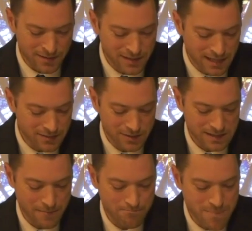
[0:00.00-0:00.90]
Can you just
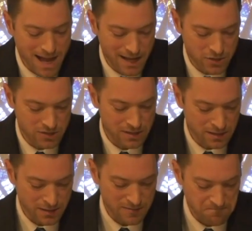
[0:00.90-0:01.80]
imagine the,
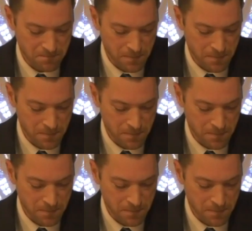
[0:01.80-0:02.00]
the,